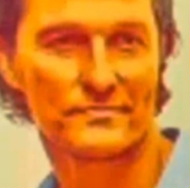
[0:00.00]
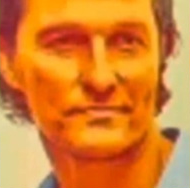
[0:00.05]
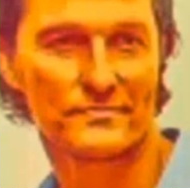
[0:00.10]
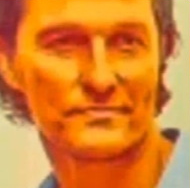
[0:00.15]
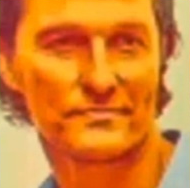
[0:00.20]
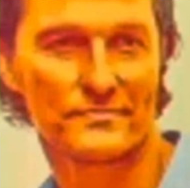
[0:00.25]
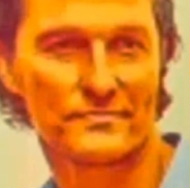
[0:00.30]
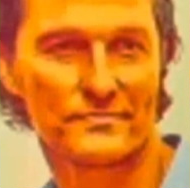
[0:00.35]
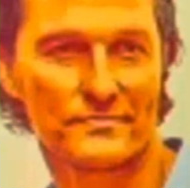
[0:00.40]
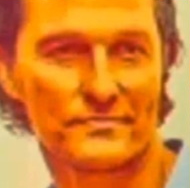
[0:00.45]

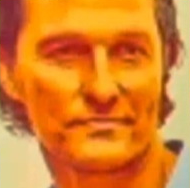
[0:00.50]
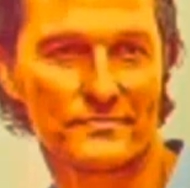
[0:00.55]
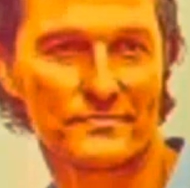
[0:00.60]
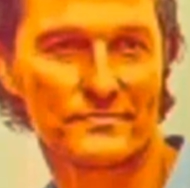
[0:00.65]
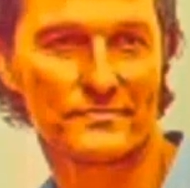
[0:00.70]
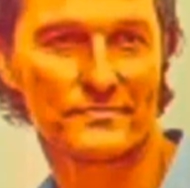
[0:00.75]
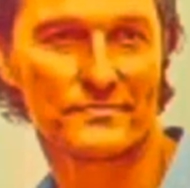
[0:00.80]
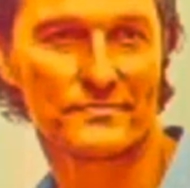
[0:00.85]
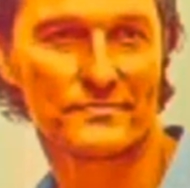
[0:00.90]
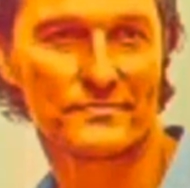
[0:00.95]

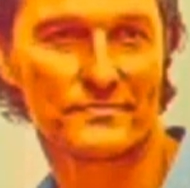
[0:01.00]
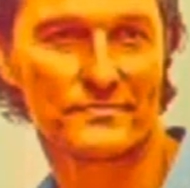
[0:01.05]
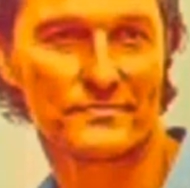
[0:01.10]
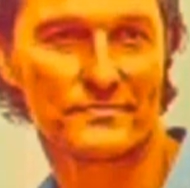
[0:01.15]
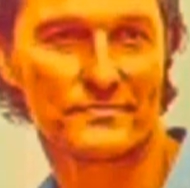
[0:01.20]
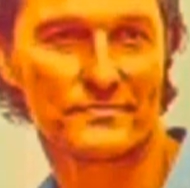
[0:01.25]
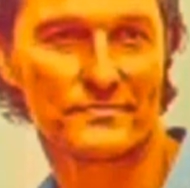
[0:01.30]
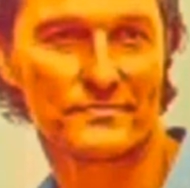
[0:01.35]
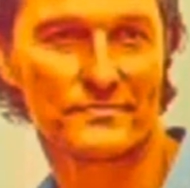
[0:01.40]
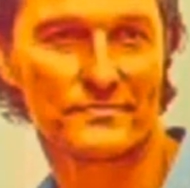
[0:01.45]

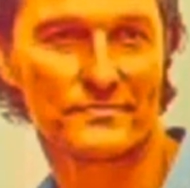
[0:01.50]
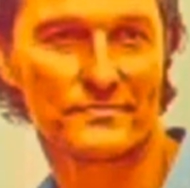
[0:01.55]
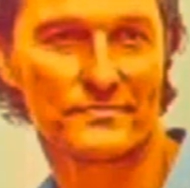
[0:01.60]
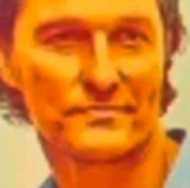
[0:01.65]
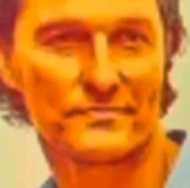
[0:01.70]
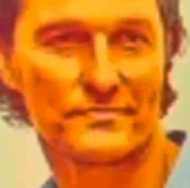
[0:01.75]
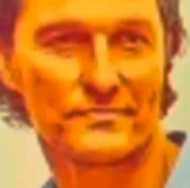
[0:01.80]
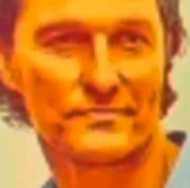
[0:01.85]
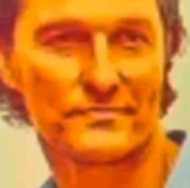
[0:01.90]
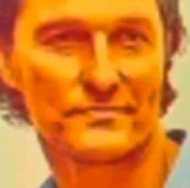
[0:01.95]

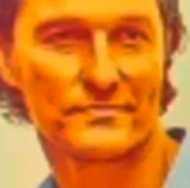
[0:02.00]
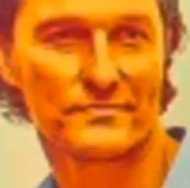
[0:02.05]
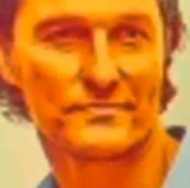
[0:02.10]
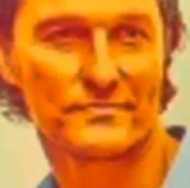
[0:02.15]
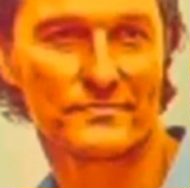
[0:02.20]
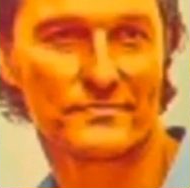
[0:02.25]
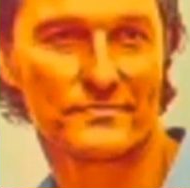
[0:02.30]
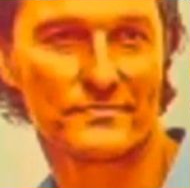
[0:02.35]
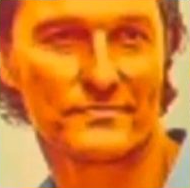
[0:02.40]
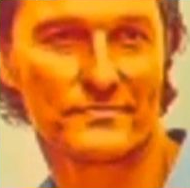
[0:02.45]

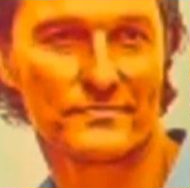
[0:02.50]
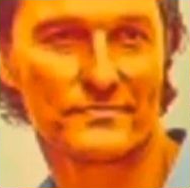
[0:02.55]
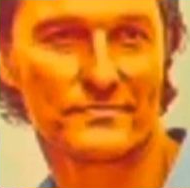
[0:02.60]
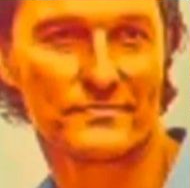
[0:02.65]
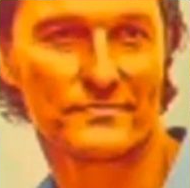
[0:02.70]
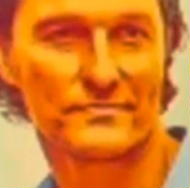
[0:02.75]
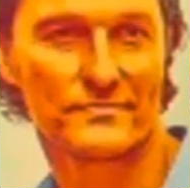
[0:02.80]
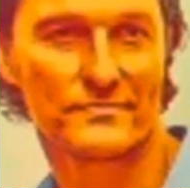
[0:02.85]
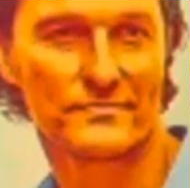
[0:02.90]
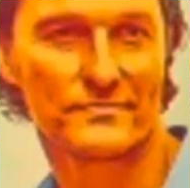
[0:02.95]

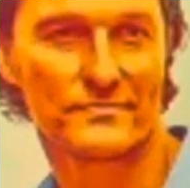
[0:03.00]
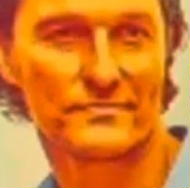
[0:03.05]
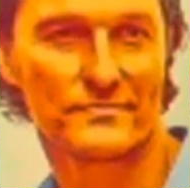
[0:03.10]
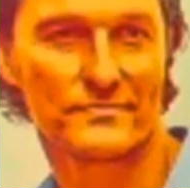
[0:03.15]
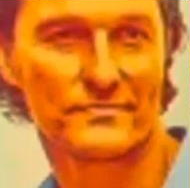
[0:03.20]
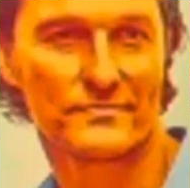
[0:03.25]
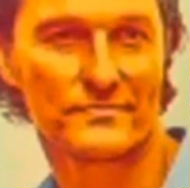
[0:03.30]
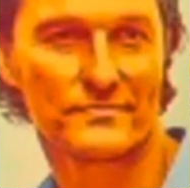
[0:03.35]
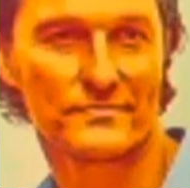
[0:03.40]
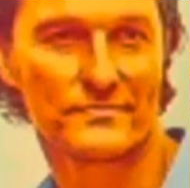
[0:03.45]

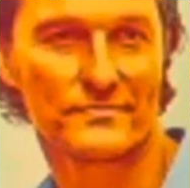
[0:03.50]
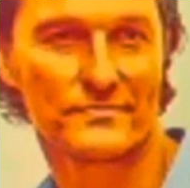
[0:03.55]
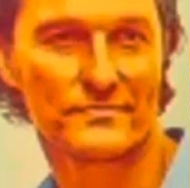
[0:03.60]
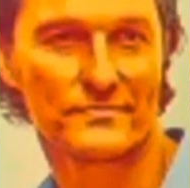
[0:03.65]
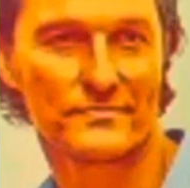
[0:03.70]
(not speaking)